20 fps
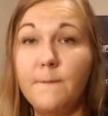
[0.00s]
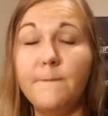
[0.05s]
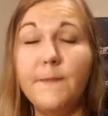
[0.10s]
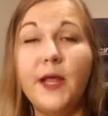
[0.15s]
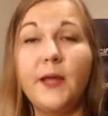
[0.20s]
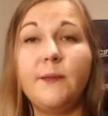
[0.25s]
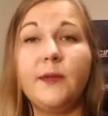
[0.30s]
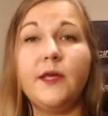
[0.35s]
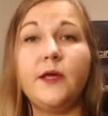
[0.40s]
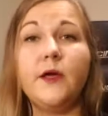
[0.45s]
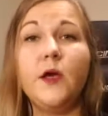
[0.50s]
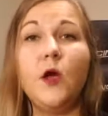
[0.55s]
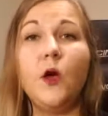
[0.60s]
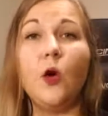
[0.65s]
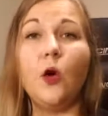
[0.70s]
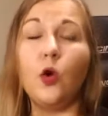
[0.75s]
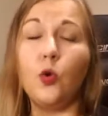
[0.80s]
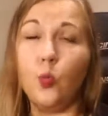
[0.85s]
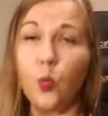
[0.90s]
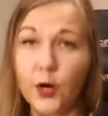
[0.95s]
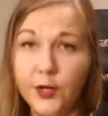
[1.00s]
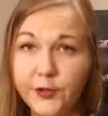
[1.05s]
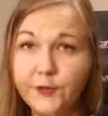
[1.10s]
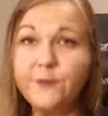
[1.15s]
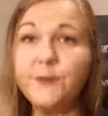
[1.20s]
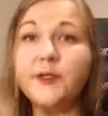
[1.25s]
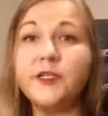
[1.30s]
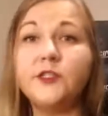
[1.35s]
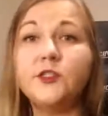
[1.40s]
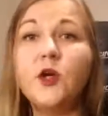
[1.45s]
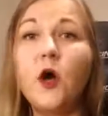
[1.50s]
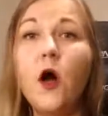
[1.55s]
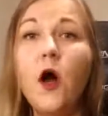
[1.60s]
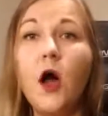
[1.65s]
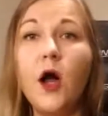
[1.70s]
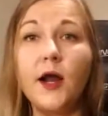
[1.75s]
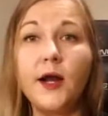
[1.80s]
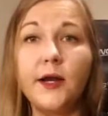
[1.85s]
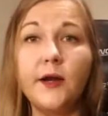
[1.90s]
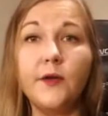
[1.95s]
Maybe what you've been
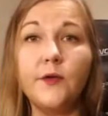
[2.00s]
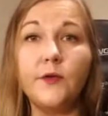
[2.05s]
taught